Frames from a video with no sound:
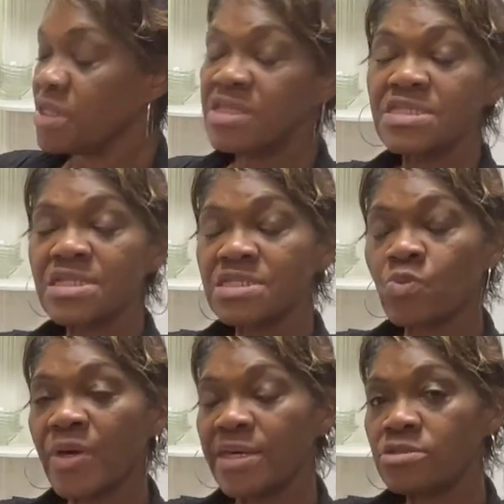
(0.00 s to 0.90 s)
this
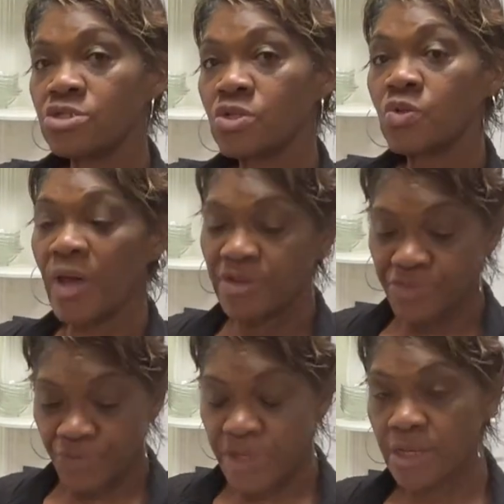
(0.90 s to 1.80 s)
is week 2
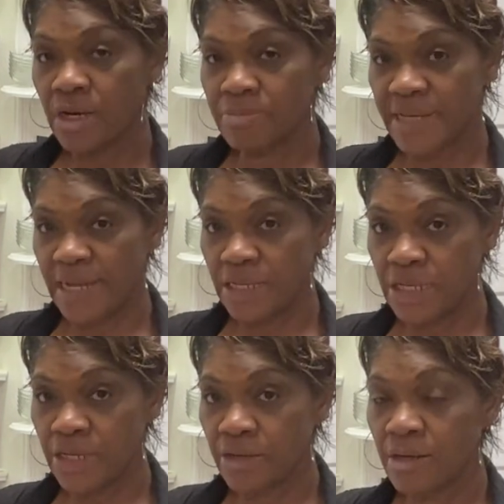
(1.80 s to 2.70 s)
and 3 update
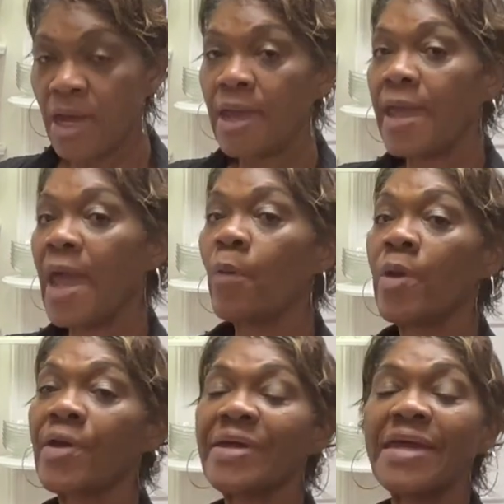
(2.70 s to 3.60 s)
here. And
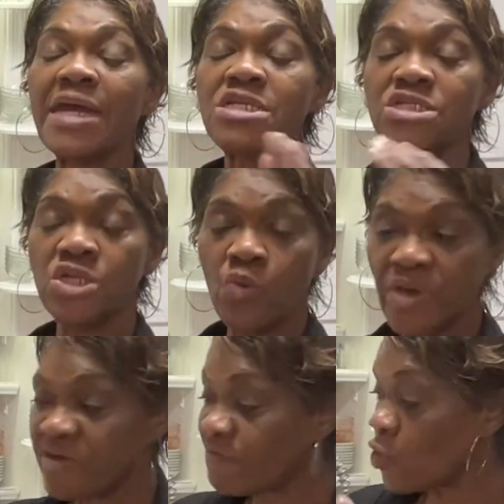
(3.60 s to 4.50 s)
we're into
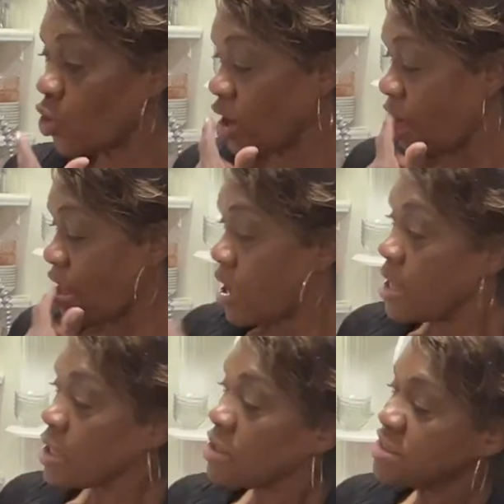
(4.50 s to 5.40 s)
week 4.
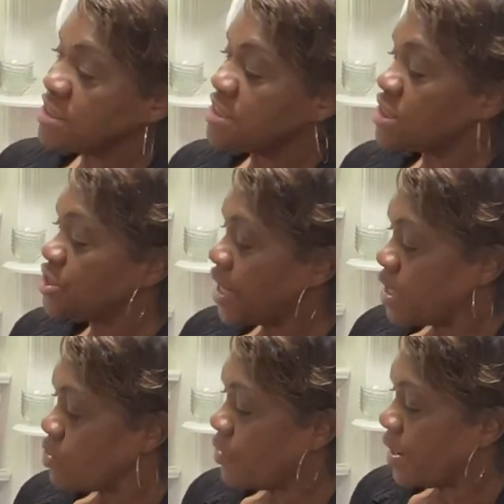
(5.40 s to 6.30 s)
Because this is
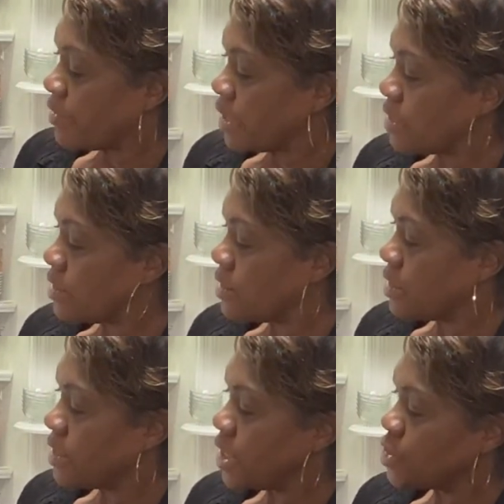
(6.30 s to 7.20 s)
January.
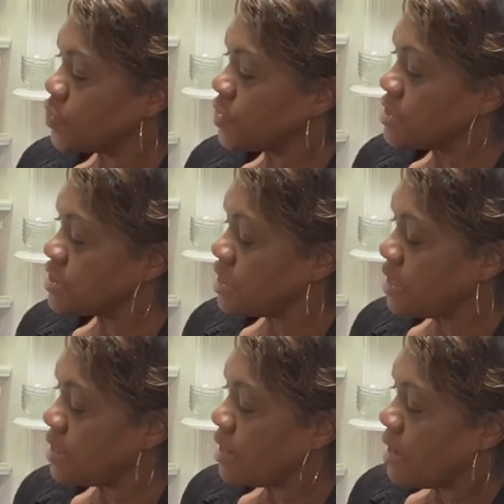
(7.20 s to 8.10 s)
And as you can
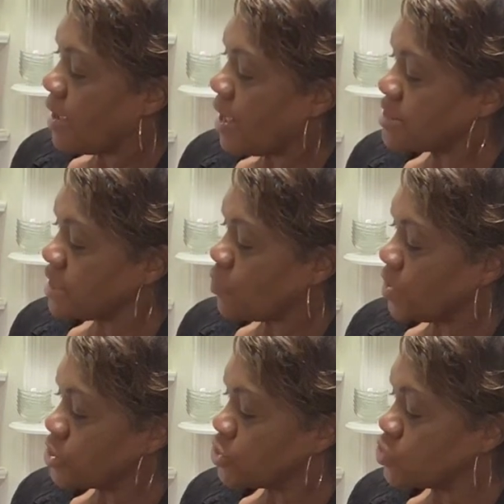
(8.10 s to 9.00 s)
see, I say
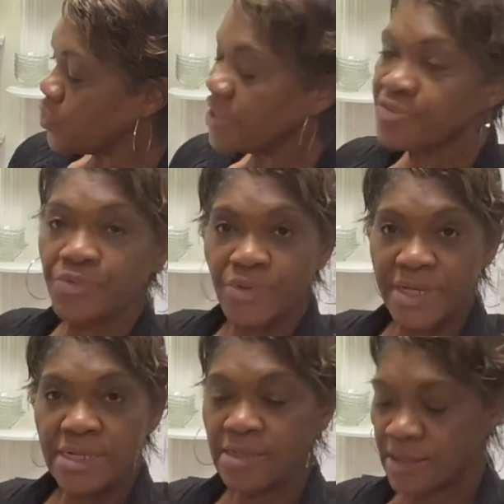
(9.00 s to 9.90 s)
week 2, week
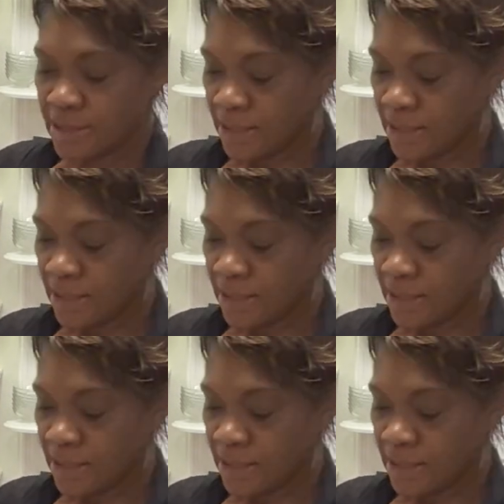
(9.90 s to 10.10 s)
3.